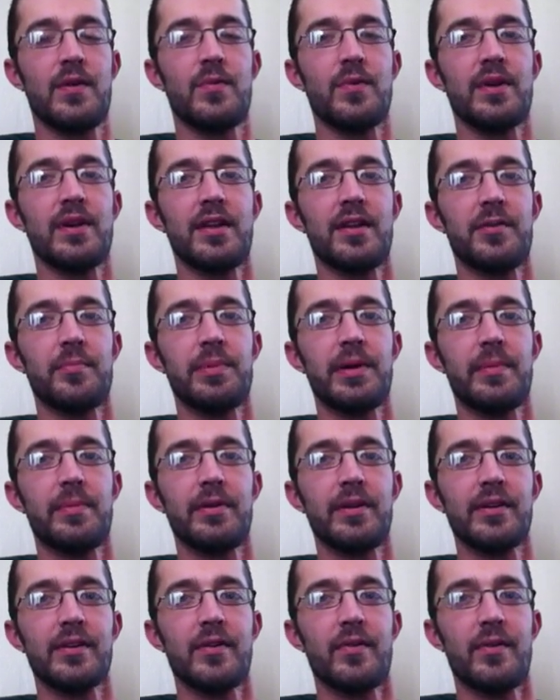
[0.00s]
what other
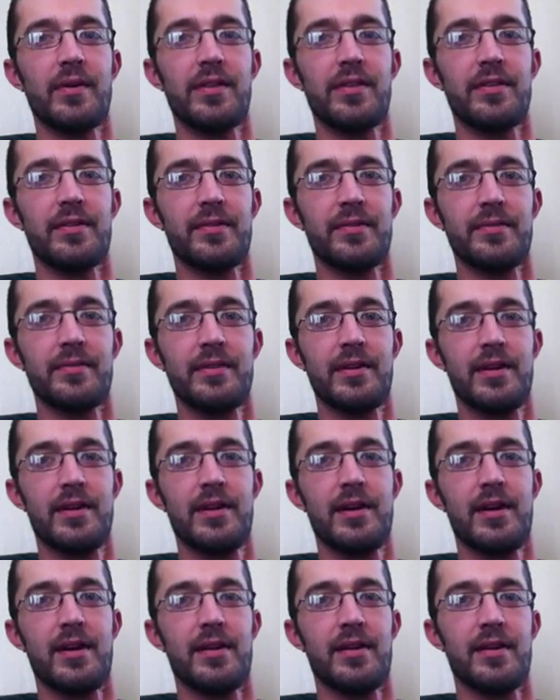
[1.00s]
people are going through
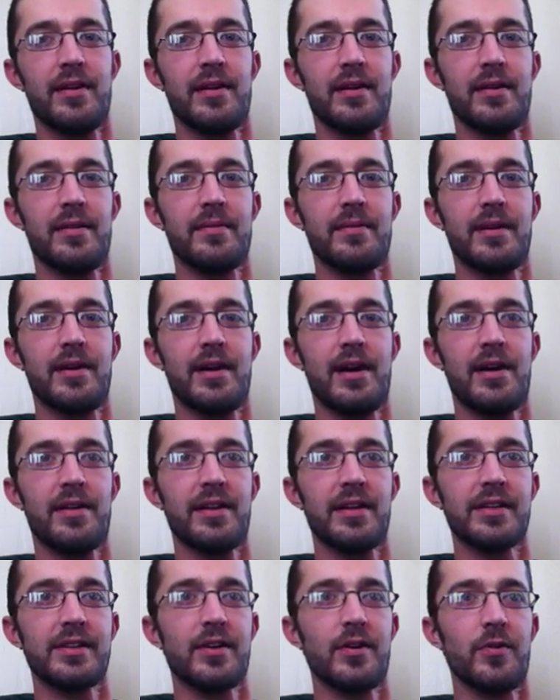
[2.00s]
and how
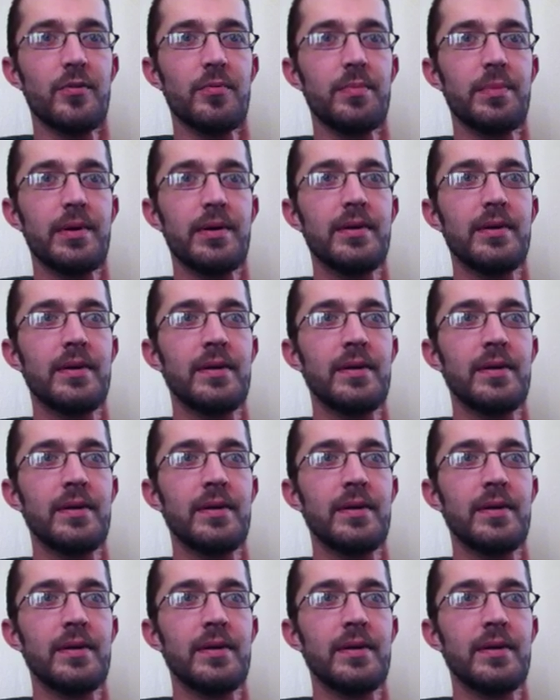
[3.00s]
they cope.